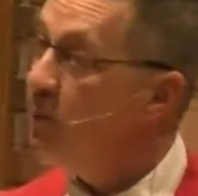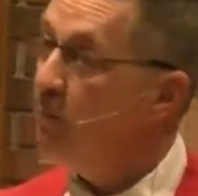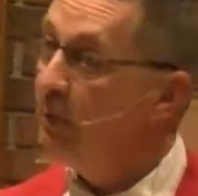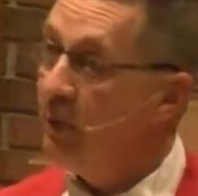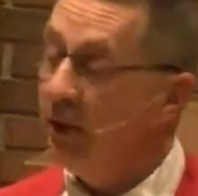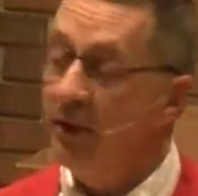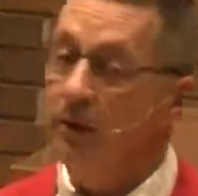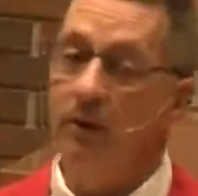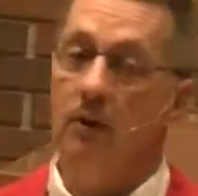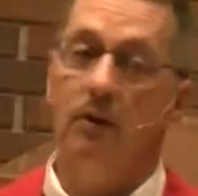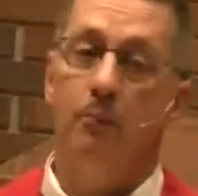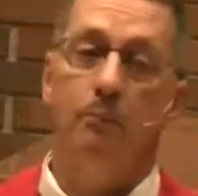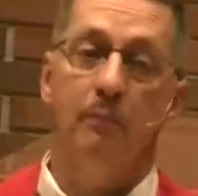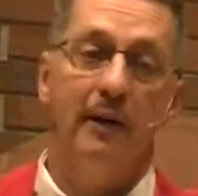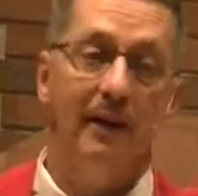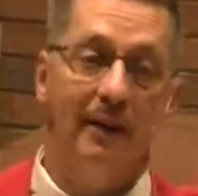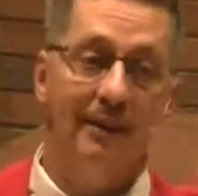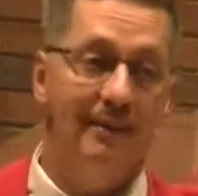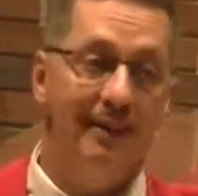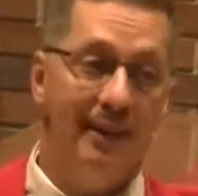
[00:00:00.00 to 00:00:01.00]
better
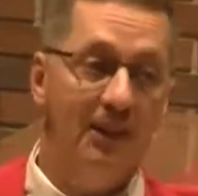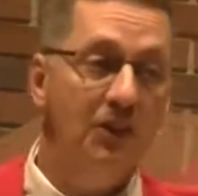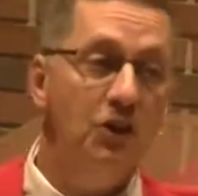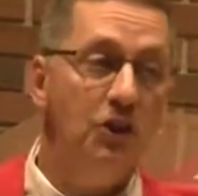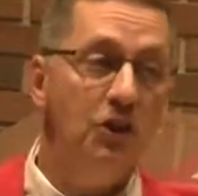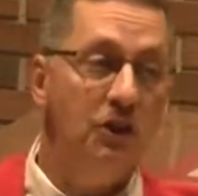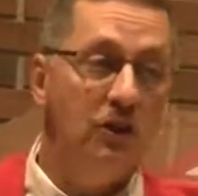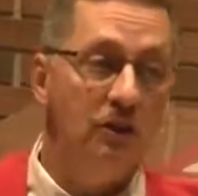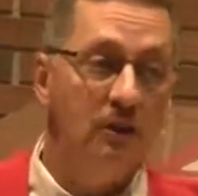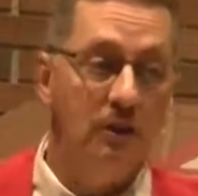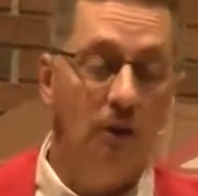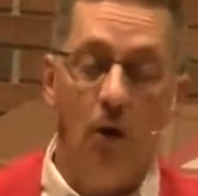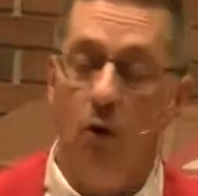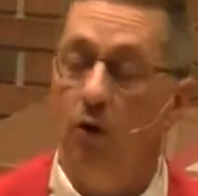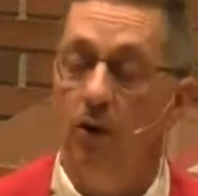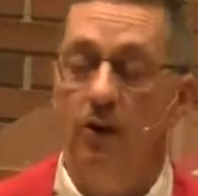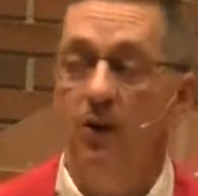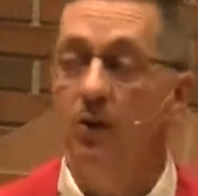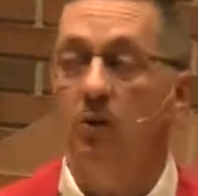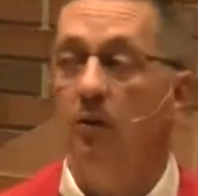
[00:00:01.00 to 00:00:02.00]
pay attention
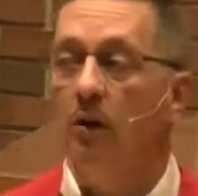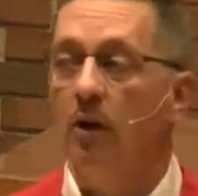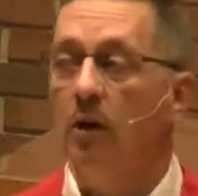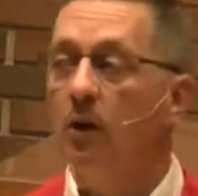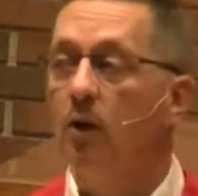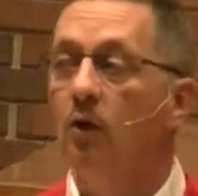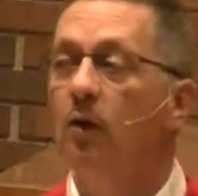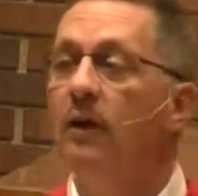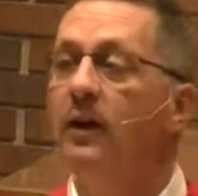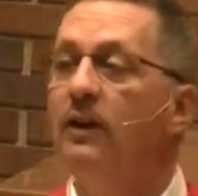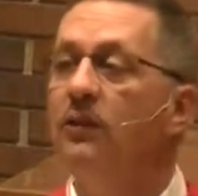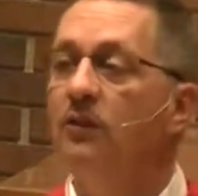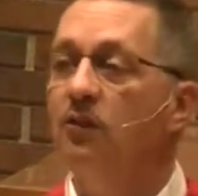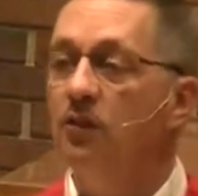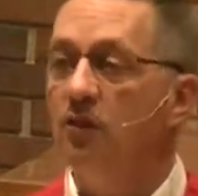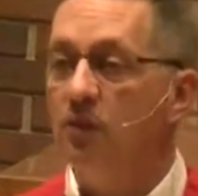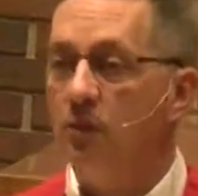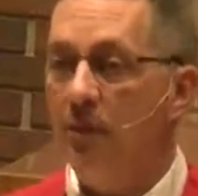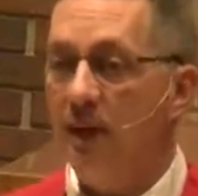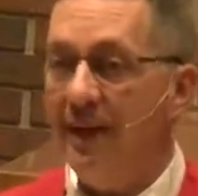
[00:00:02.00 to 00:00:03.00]
or you are going
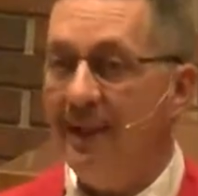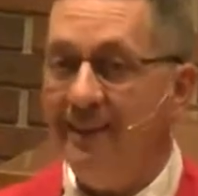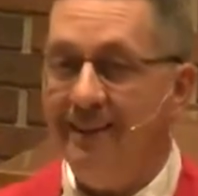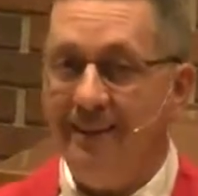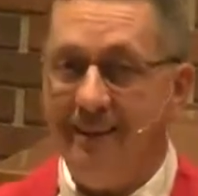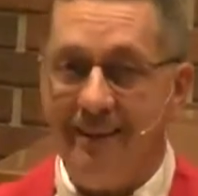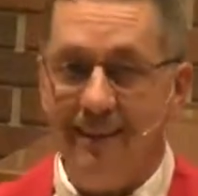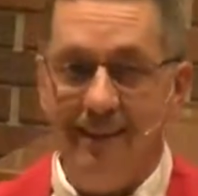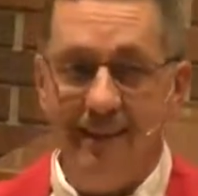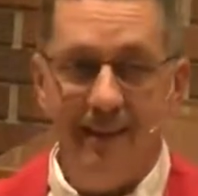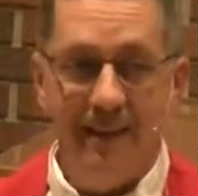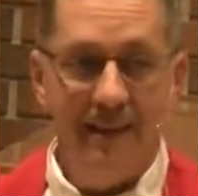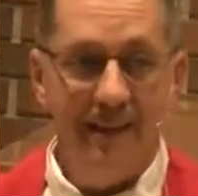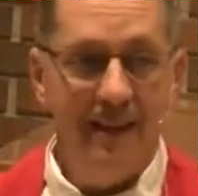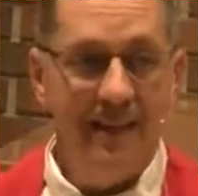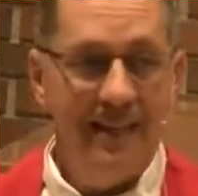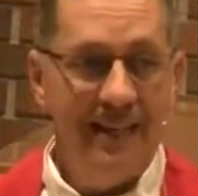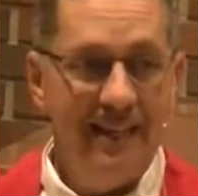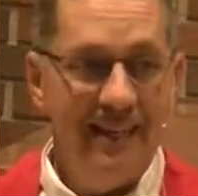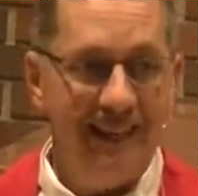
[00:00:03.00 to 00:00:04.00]
straight
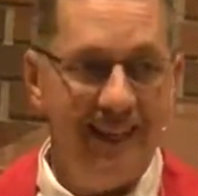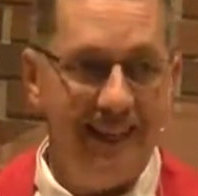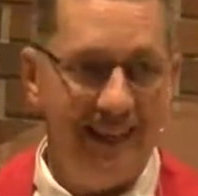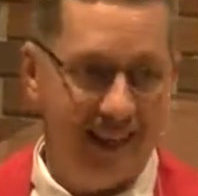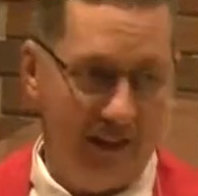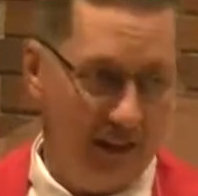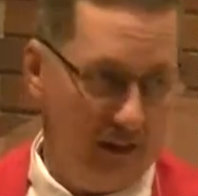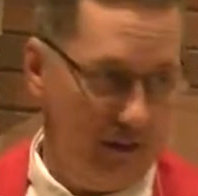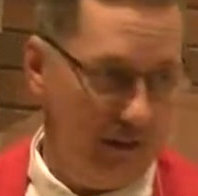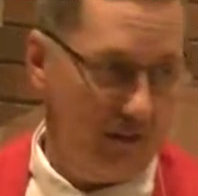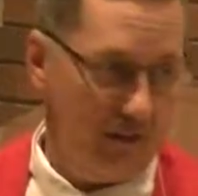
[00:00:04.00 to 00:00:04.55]
to hell.